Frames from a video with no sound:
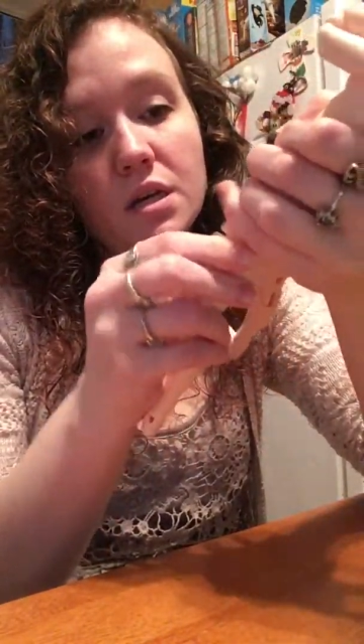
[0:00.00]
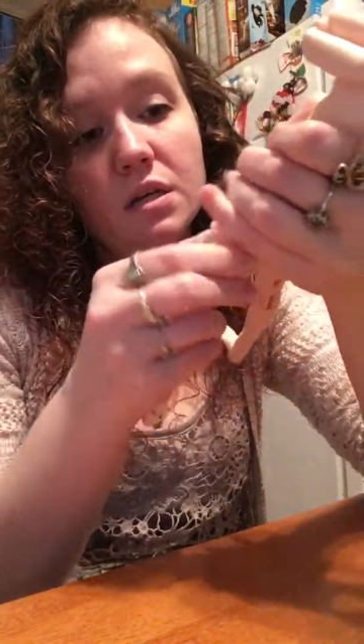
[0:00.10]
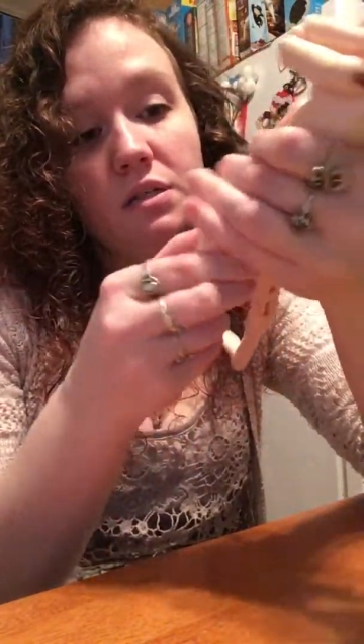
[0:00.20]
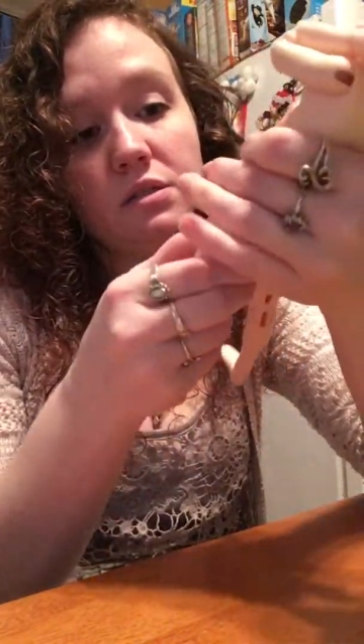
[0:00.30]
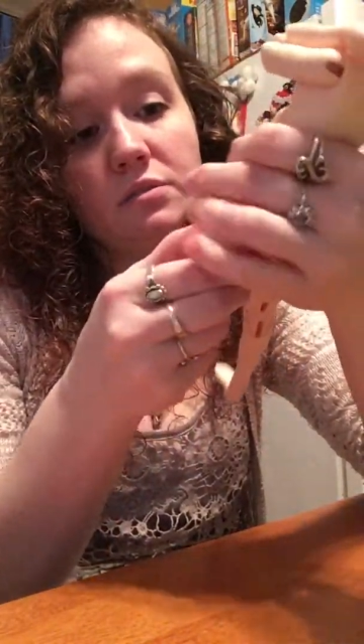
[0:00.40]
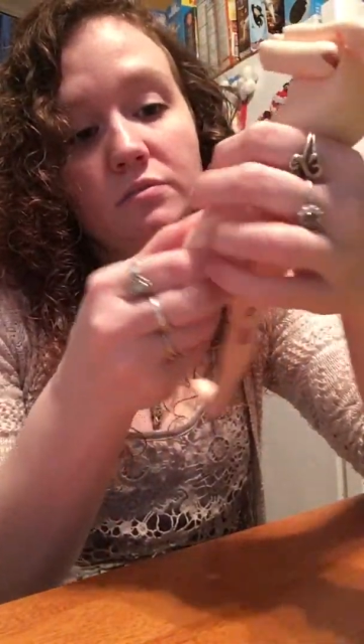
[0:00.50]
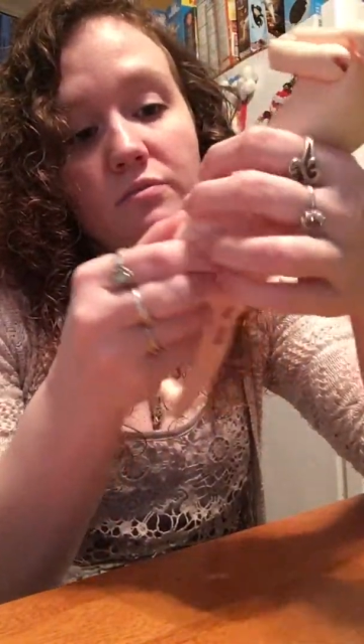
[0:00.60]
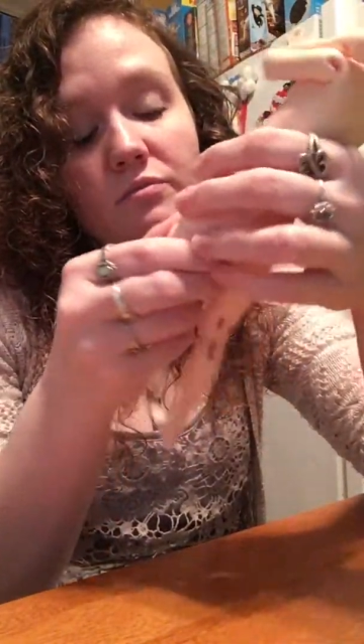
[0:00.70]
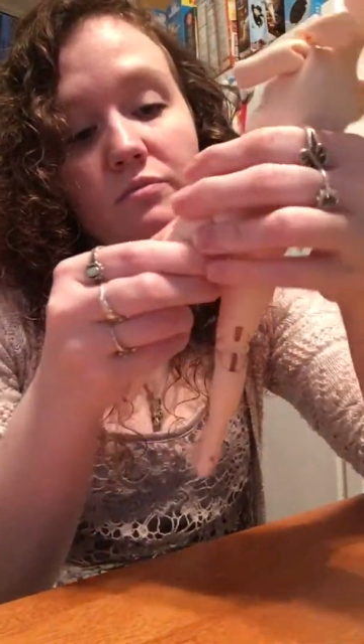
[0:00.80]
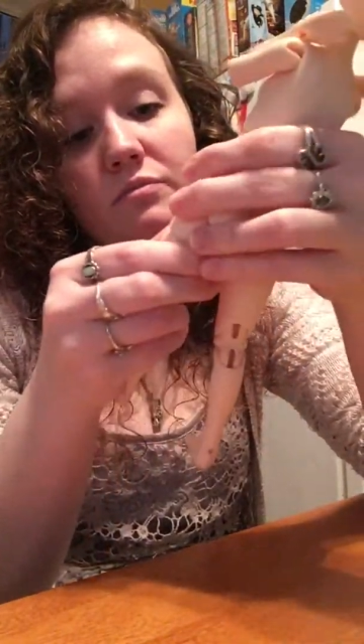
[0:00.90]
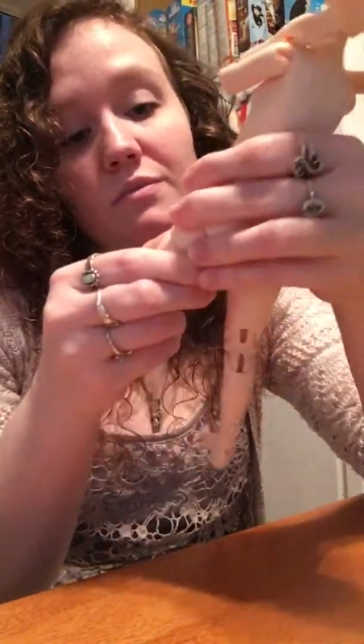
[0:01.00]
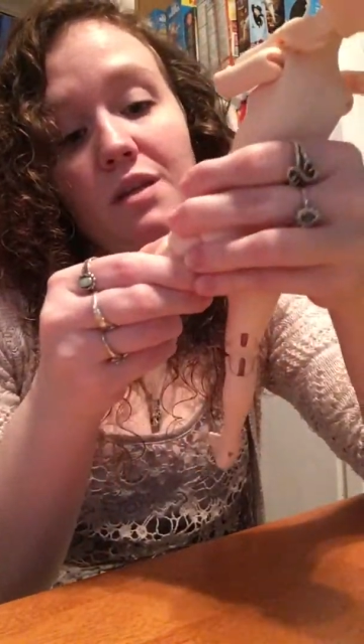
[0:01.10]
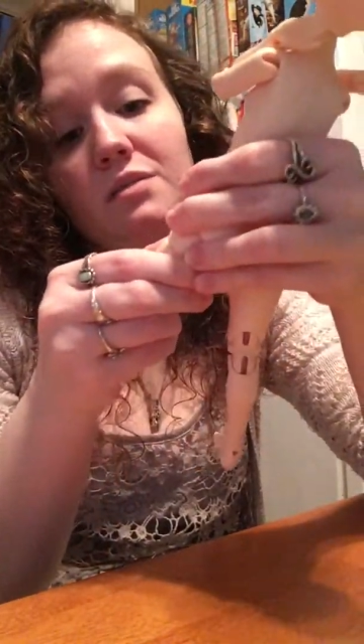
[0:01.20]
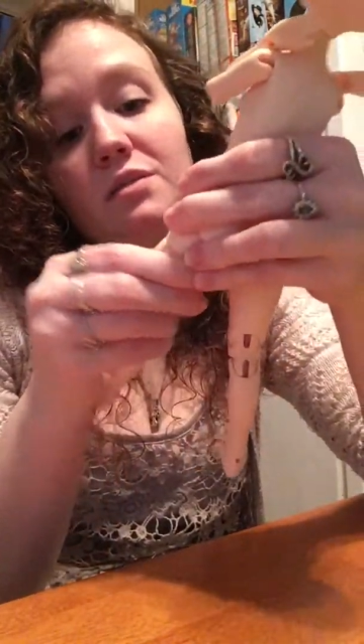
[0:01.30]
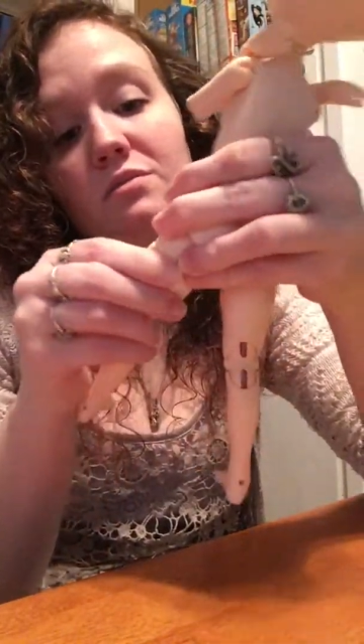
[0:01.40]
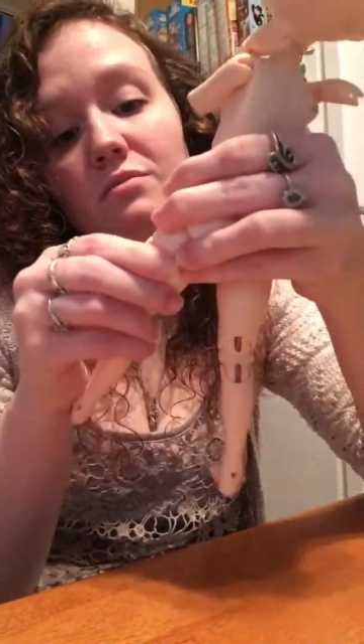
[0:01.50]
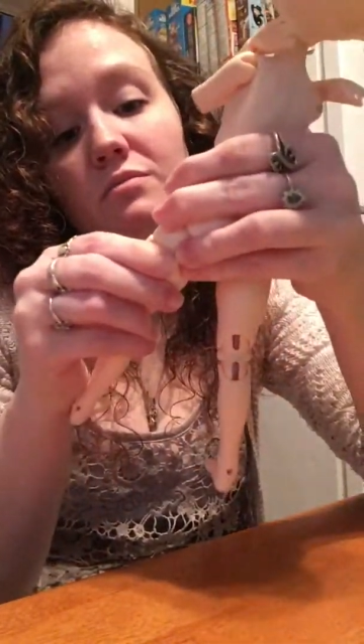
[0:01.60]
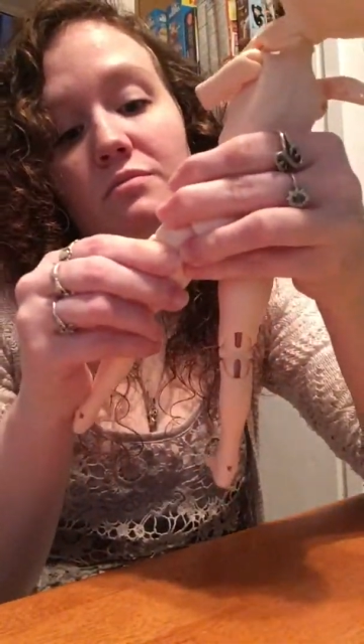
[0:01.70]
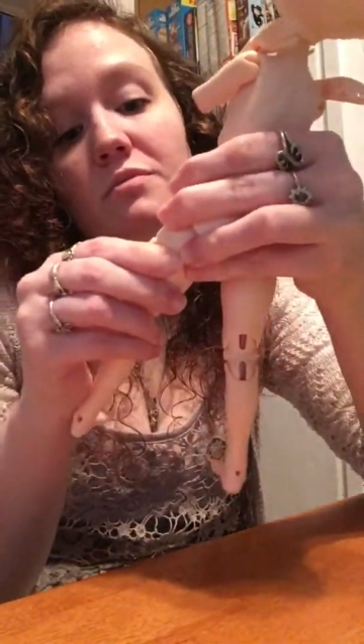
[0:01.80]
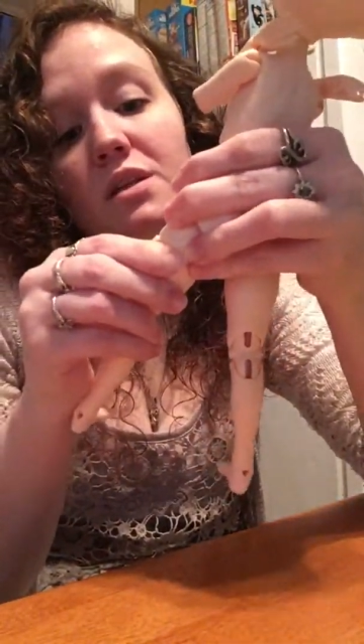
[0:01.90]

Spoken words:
I don't know. I mean,